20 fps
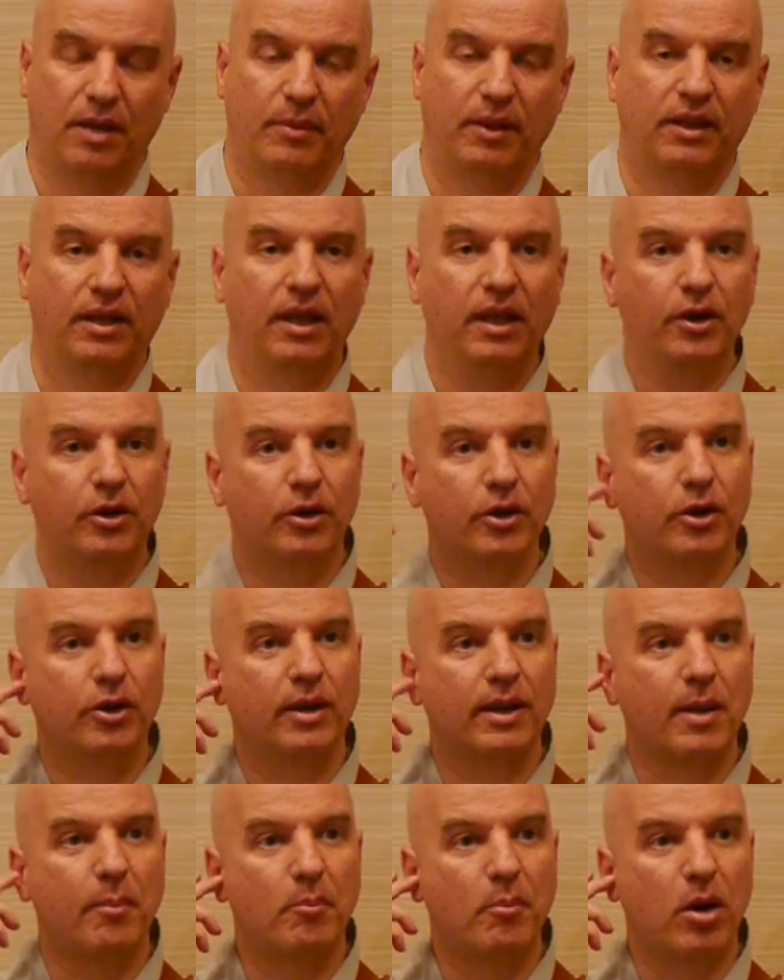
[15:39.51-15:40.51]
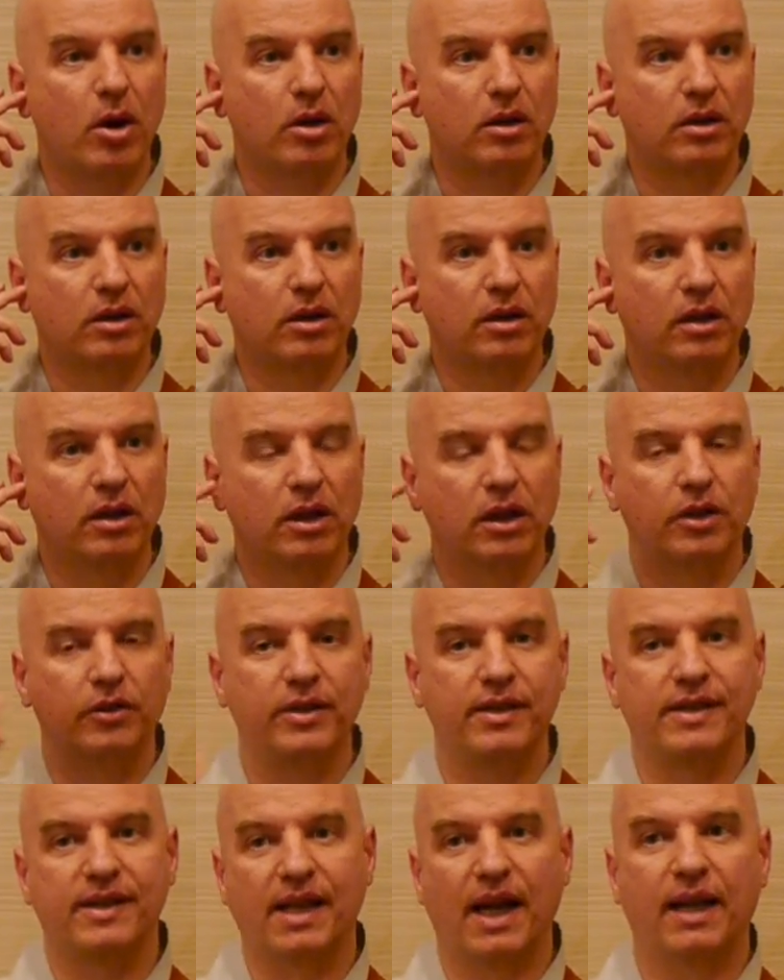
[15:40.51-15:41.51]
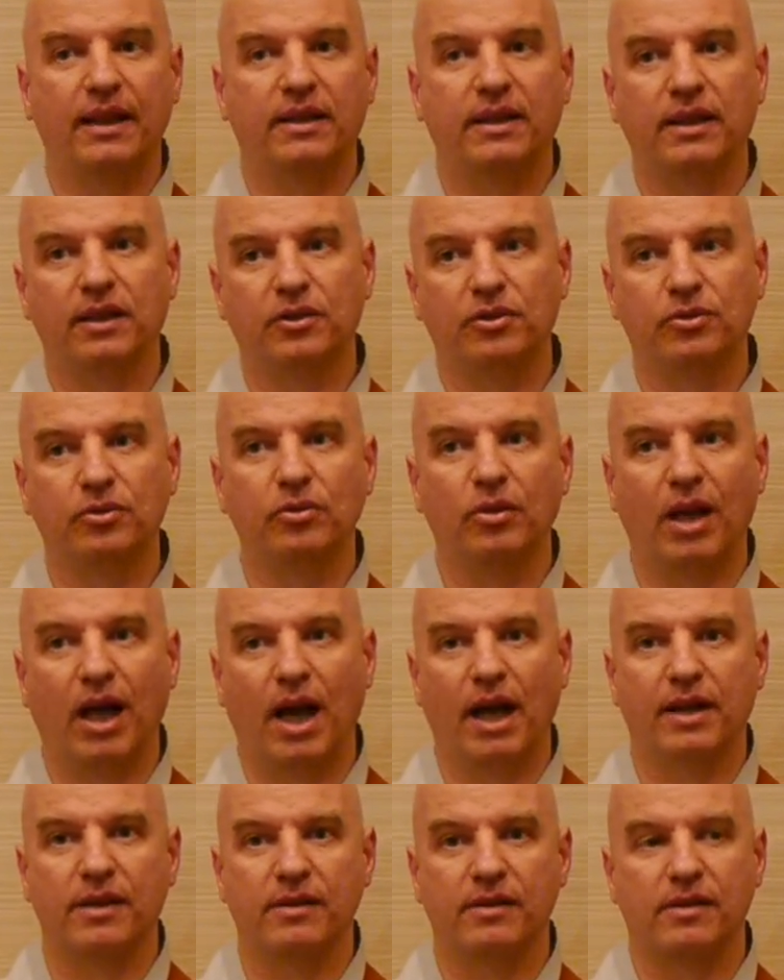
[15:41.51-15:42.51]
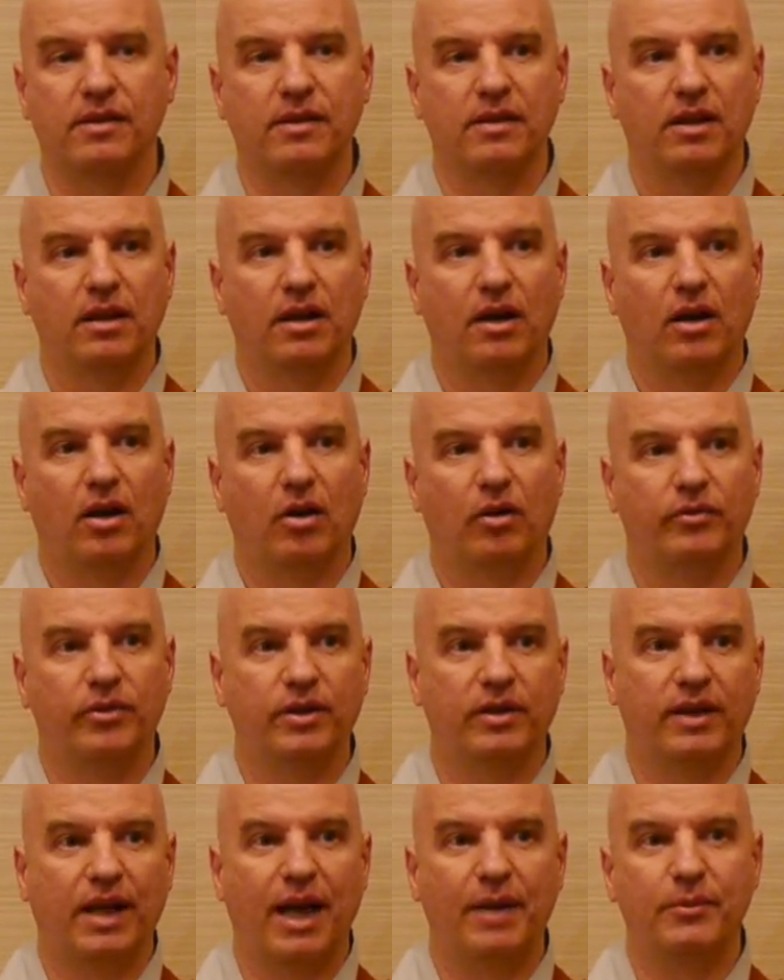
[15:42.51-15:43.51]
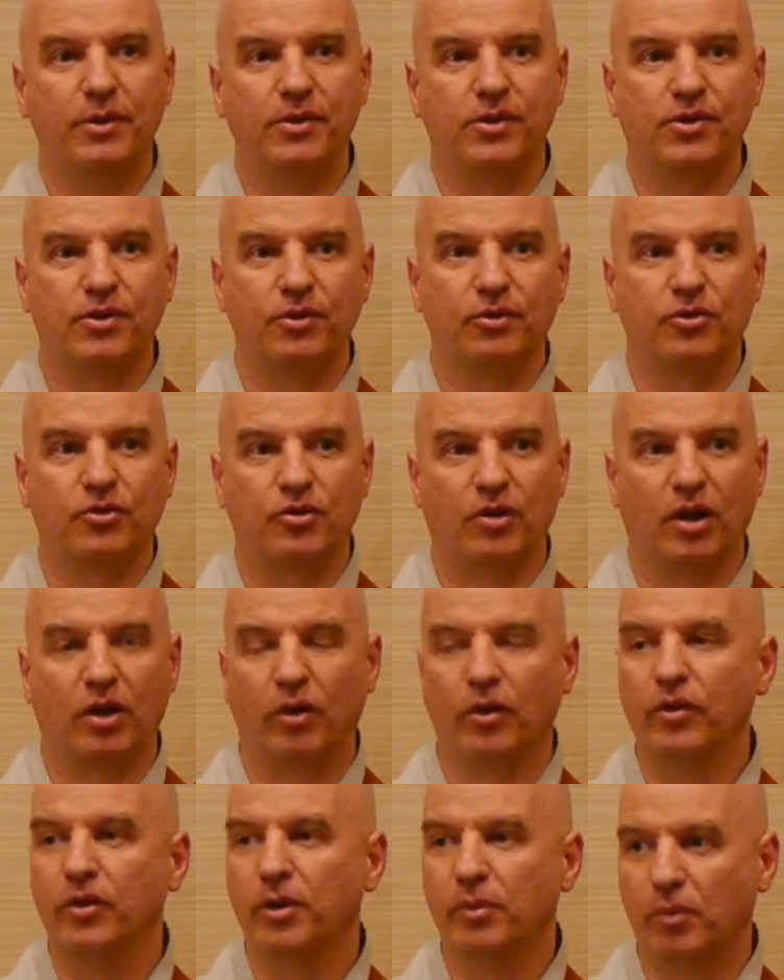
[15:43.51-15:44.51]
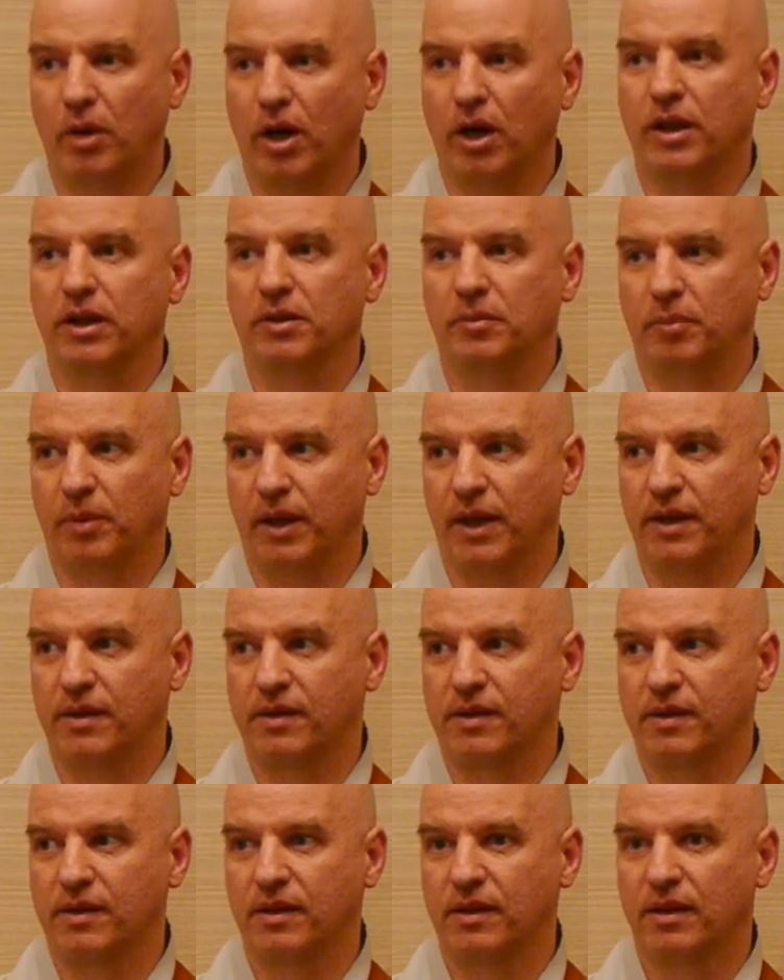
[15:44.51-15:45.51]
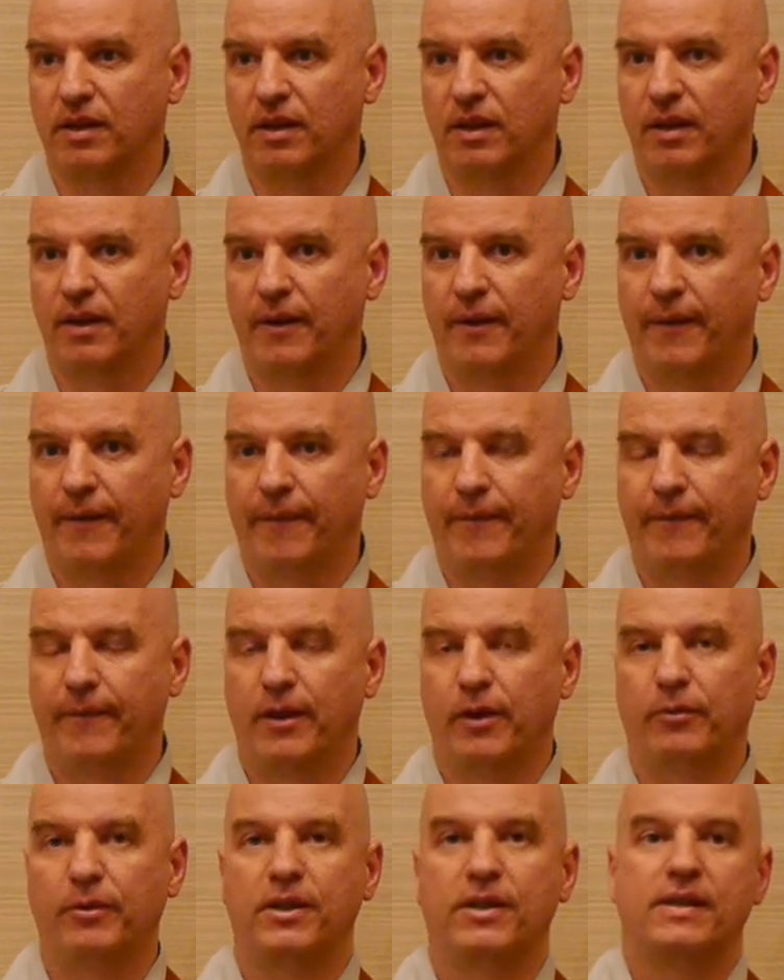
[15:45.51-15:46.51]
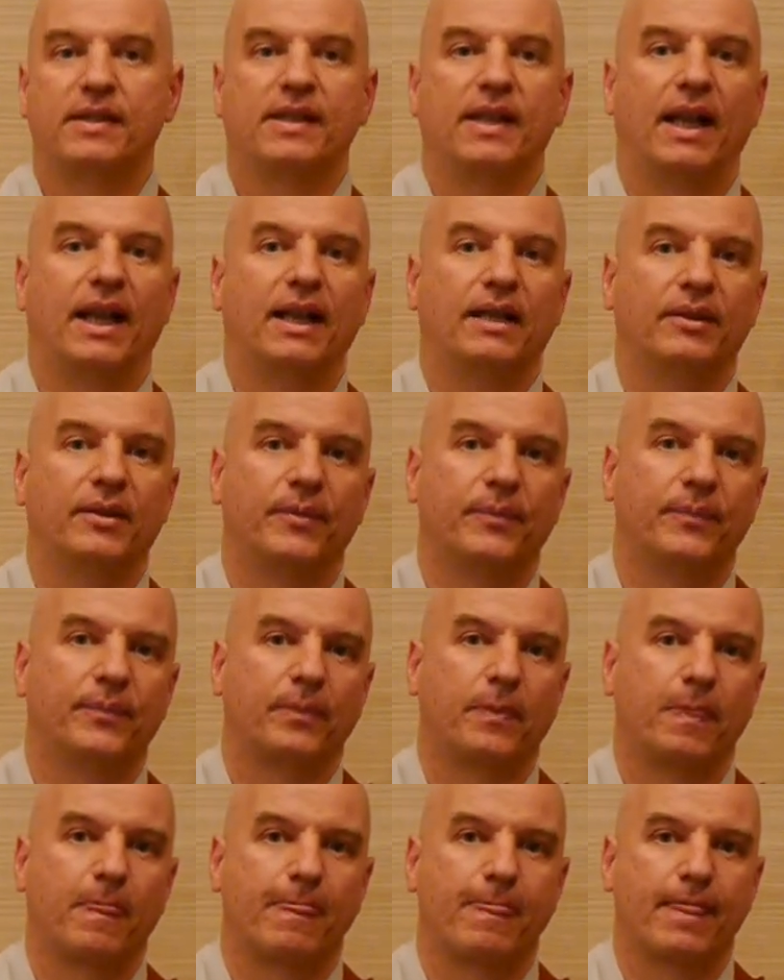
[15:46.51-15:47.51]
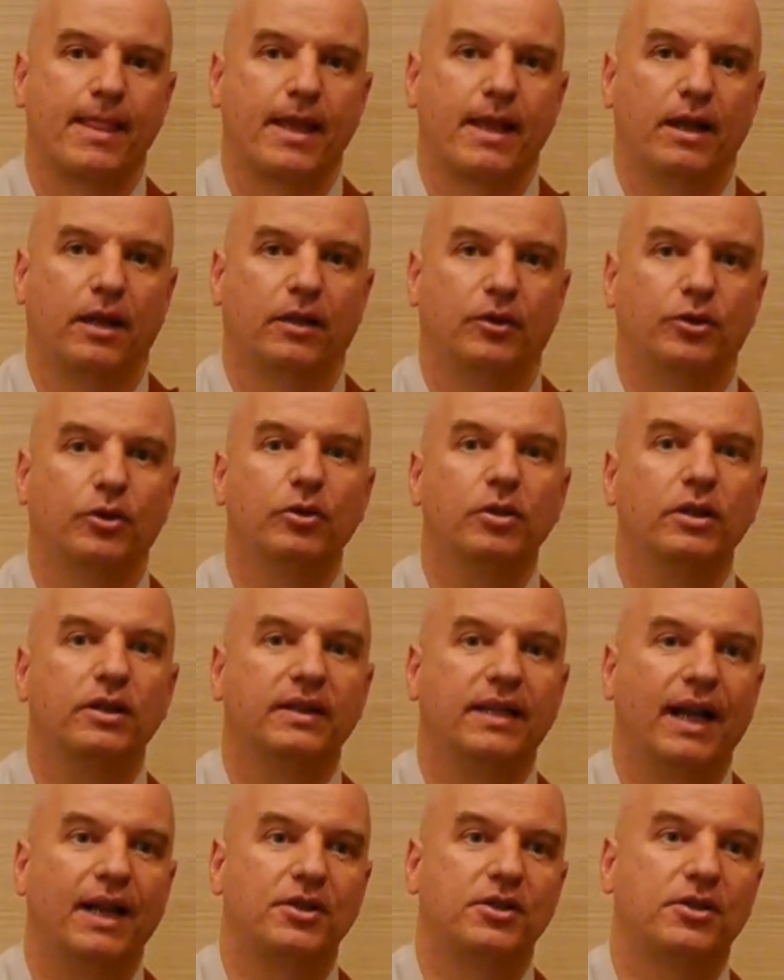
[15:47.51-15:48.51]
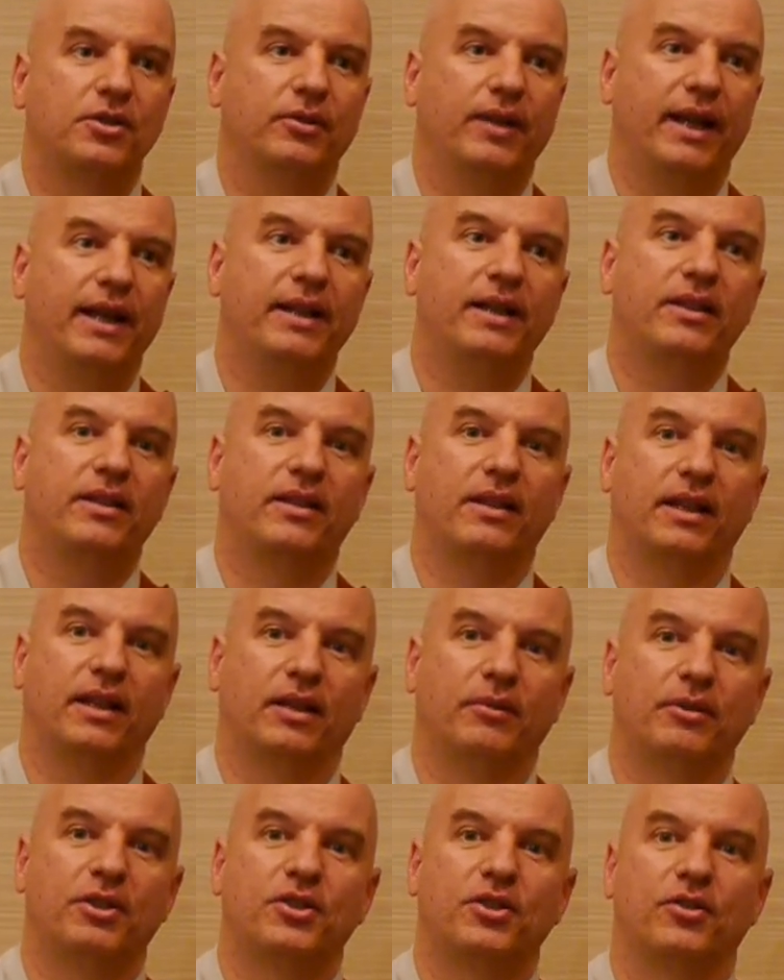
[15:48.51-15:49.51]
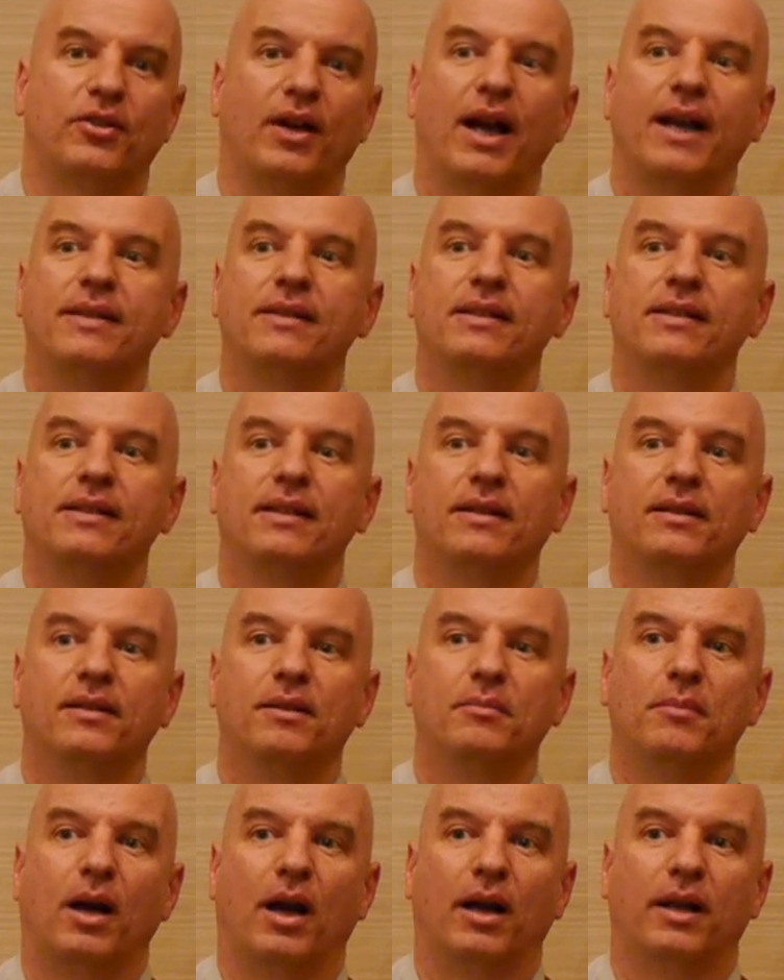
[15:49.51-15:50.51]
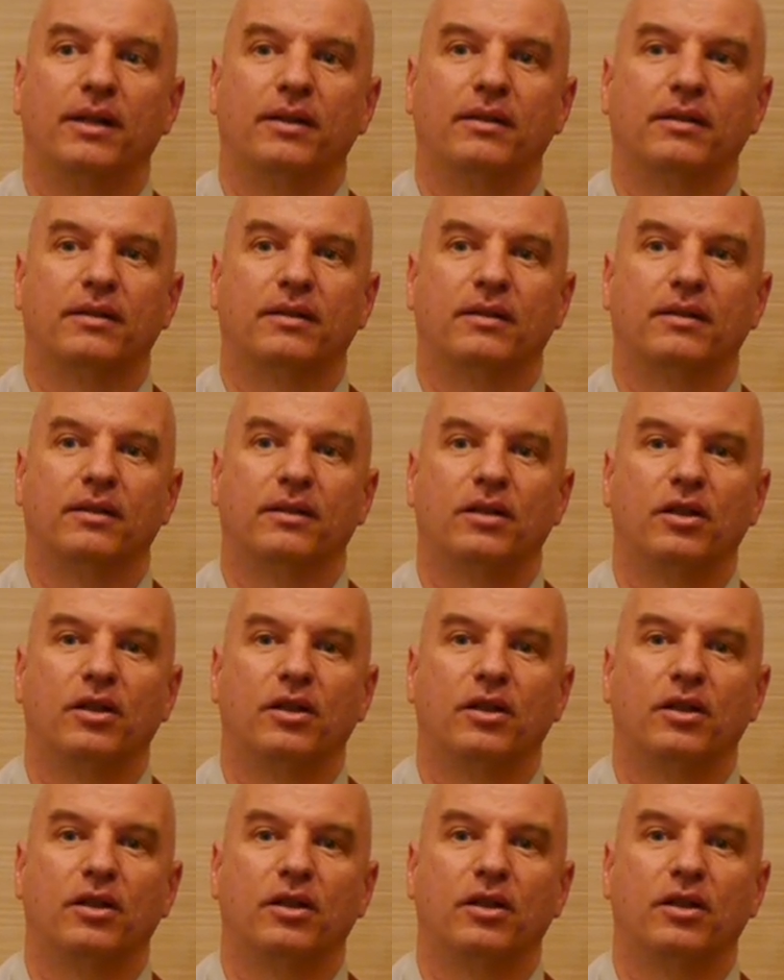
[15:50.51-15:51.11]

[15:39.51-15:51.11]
But he heard a monk reciting two lines of the Diamond Sutra on the marketplace, which said, Don't attach to anything which arises in the mind.